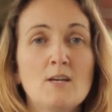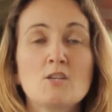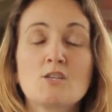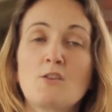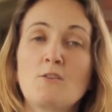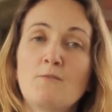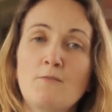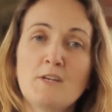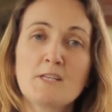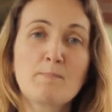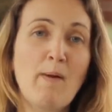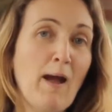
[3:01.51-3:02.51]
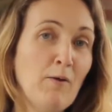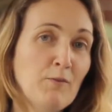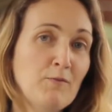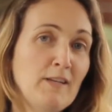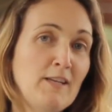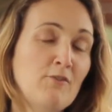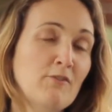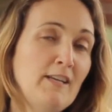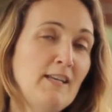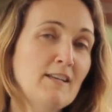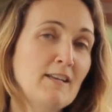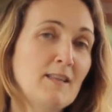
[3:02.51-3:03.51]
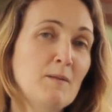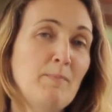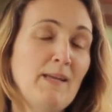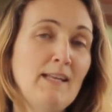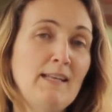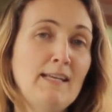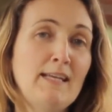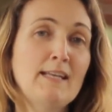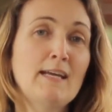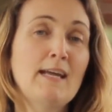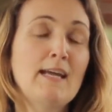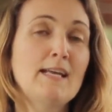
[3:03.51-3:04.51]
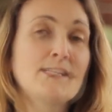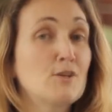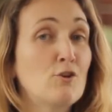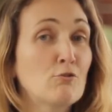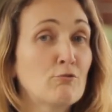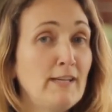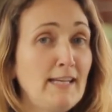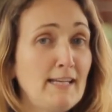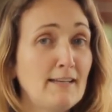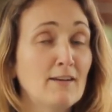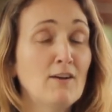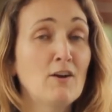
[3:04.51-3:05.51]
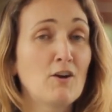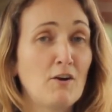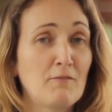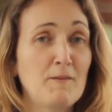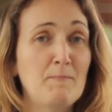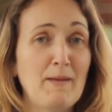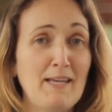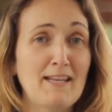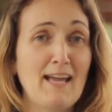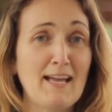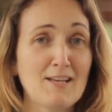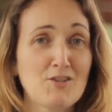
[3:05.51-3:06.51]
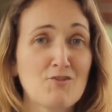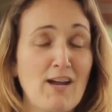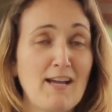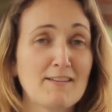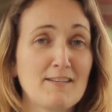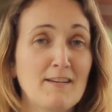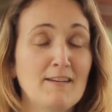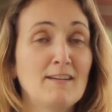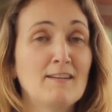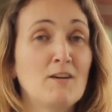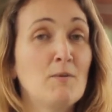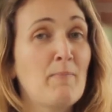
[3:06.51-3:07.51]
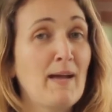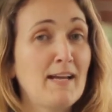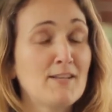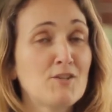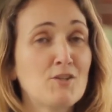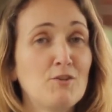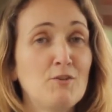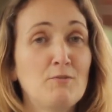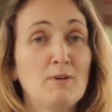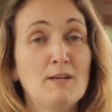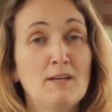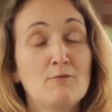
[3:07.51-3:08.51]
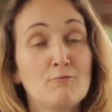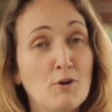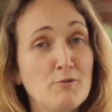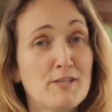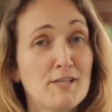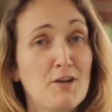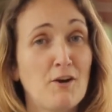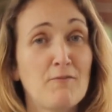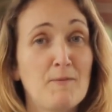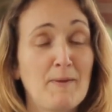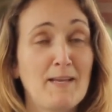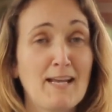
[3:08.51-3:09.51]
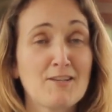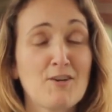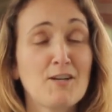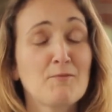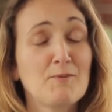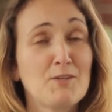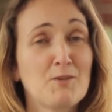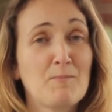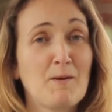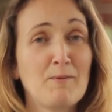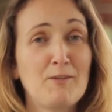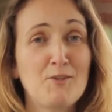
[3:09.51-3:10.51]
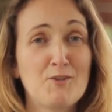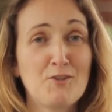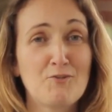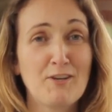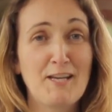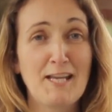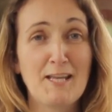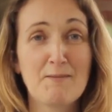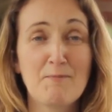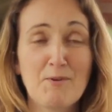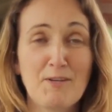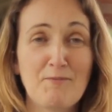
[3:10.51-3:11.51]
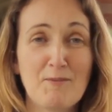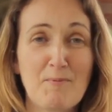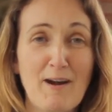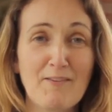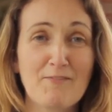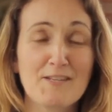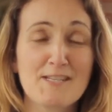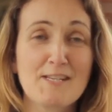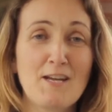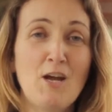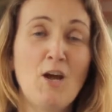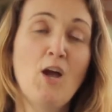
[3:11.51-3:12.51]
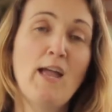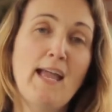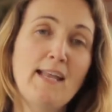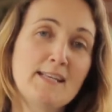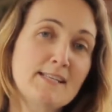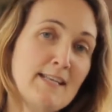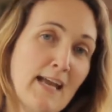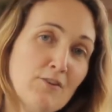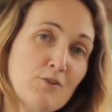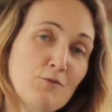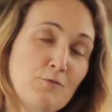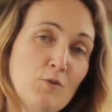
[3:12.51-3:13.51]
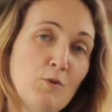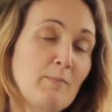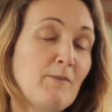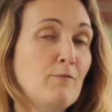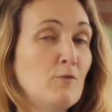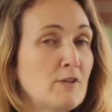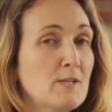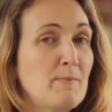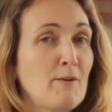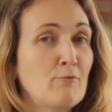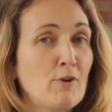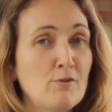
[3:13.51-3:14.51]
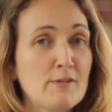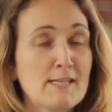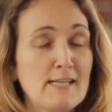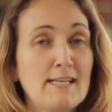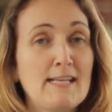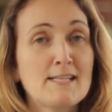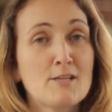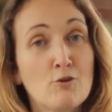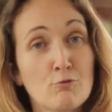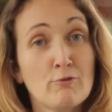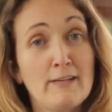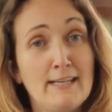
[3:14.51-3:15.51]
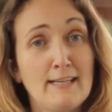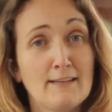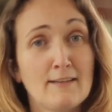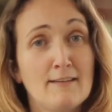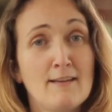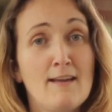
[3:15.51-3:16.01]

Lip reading: So the first powerful ingredient in the Be Lean is green coffee bean extract, compared to roasted coffee bean extract, which you're probably used to drinking in the morning for breakfast. In its natural form, before it's been roasted, it's green.